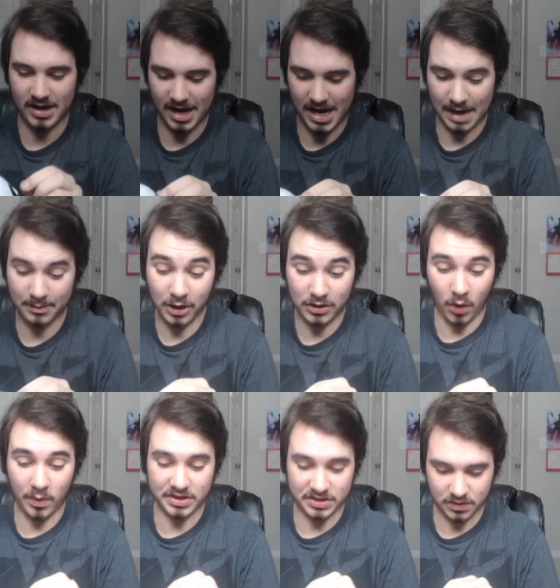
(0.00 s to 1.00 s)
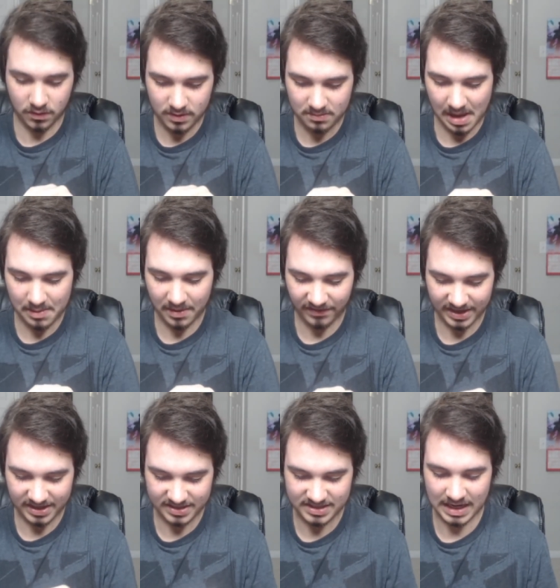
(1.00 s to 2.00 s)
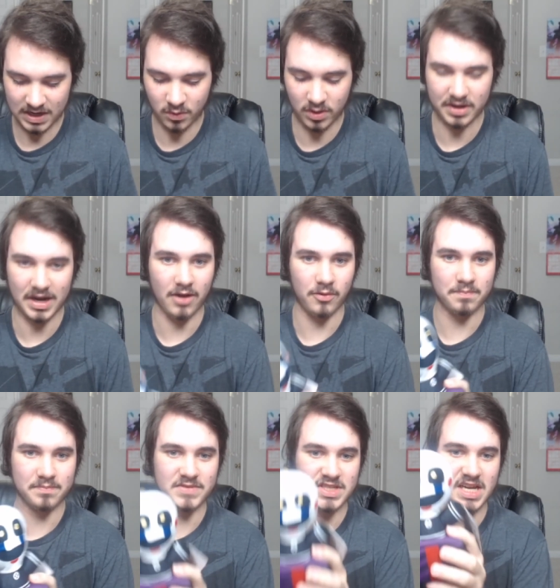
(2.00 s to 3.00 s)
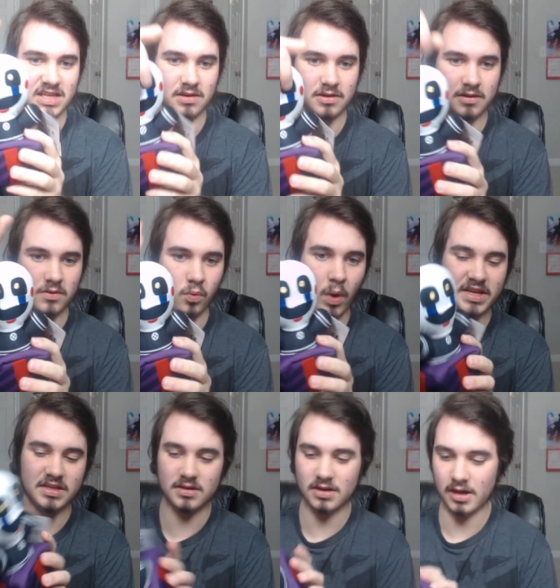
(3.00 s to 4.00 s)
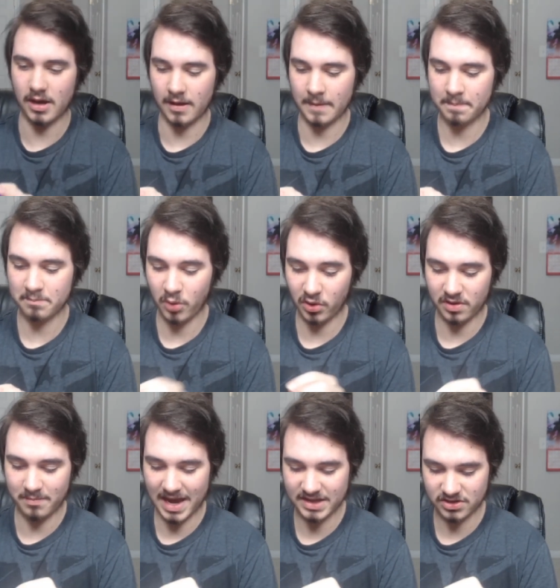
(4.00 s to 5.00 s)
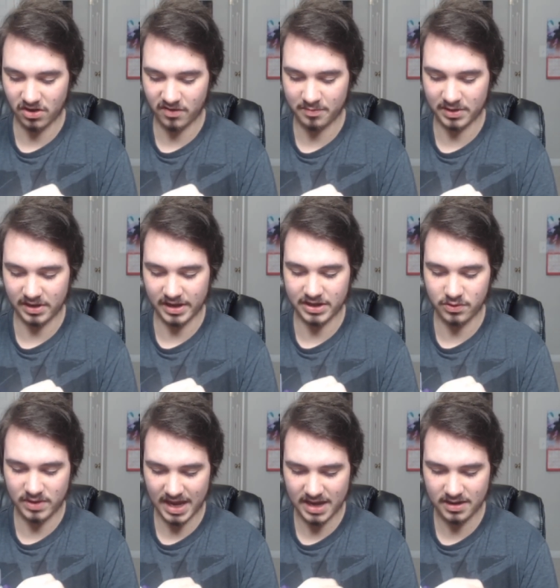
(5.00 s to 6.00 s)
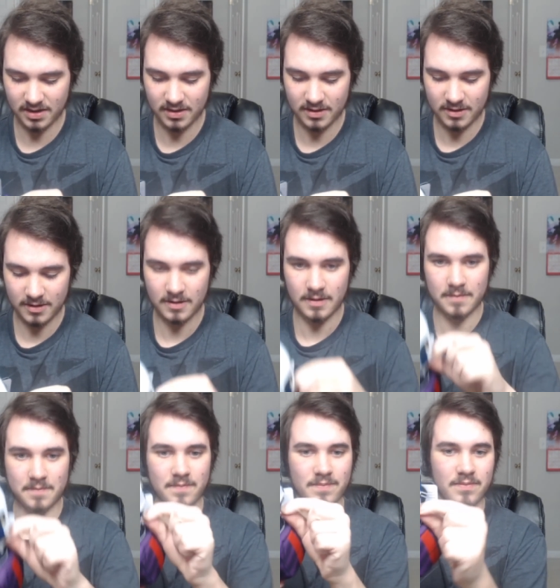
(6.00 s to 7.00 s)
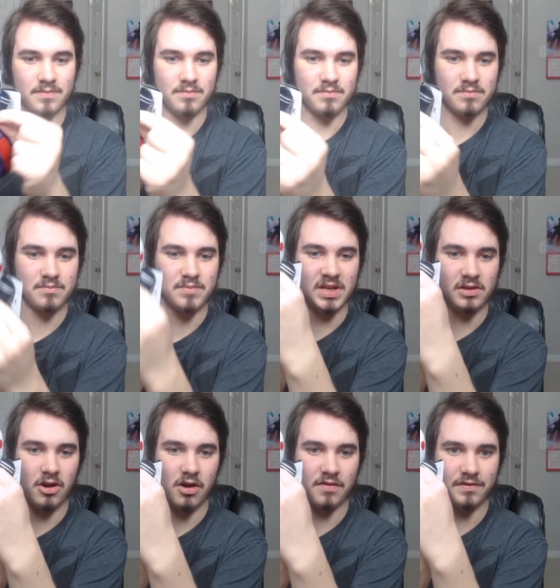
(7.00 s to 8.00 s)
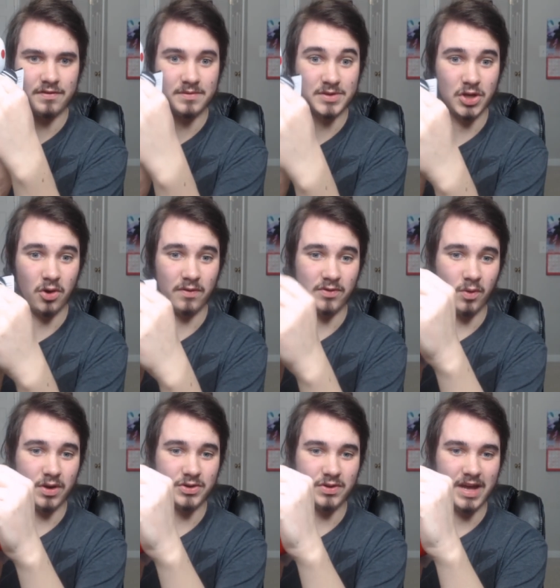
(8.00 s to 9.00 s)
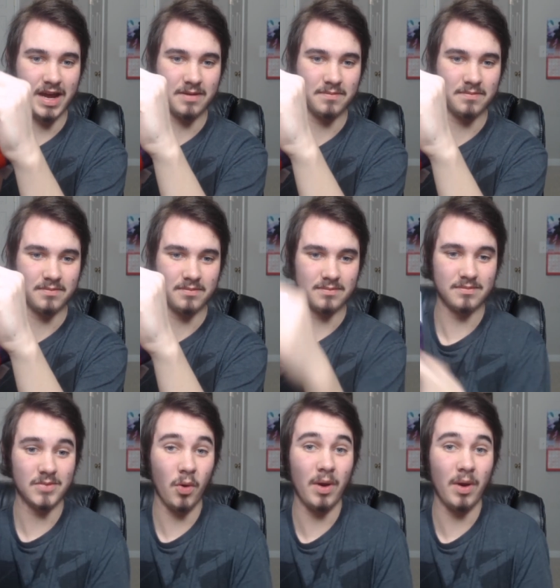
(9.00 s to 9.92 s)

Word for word: Uh, I'm not going to. Maybe if I get a second one, I'll take the white uh, part of the mask off, but like you can peel it off, so if you want to do that, go